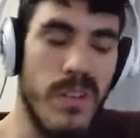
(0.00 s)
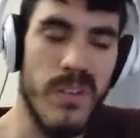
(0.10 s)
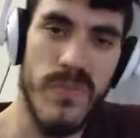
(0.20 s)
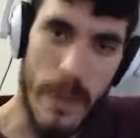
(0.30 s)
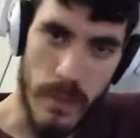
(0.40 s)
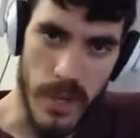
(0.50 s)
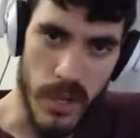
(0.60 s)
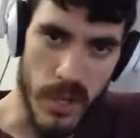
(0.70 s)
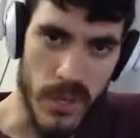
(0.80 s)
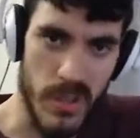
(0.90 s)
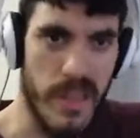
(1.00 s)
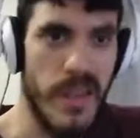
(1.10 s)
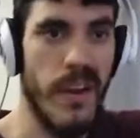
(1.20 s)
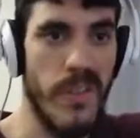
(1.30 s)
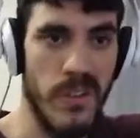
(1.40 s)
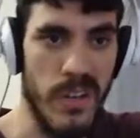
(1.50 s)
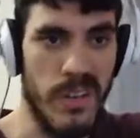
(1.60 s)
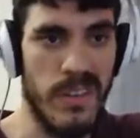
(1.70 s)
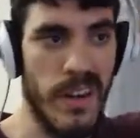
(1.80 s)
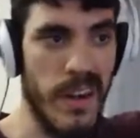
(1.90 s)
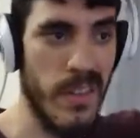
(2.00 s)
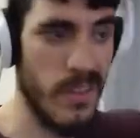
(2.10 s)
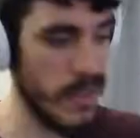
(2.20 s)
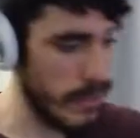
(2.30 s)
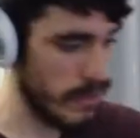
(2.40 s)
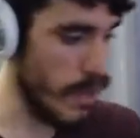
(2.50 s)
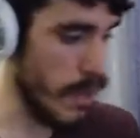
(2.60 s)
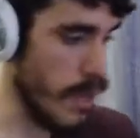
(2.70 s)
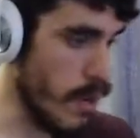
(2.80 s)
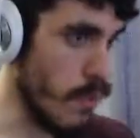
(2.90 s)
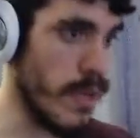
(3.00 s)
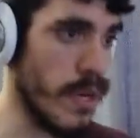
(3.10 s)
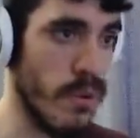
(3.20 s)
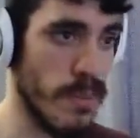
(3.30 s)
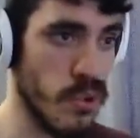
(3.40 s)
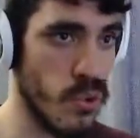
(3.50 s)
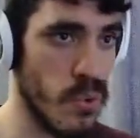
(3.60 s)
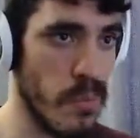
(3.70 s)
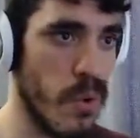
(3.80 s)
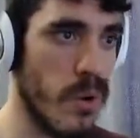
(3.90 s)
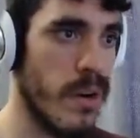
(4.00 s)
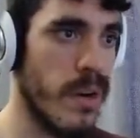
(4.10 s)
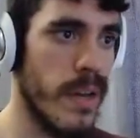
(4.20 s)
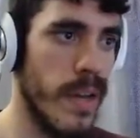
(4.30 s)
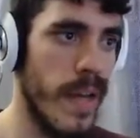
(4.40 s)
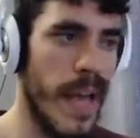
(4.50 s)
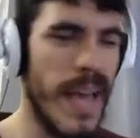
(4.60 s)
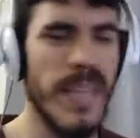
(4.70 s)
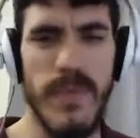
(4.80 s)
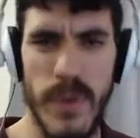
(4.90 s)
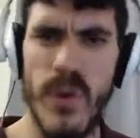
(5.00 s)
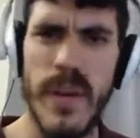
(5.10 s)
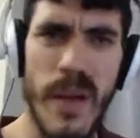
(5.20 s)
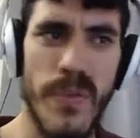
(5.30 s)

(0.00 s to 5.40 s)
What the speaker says: foundations, then another 6, then another 6. We go up 2 more, and if you don't count the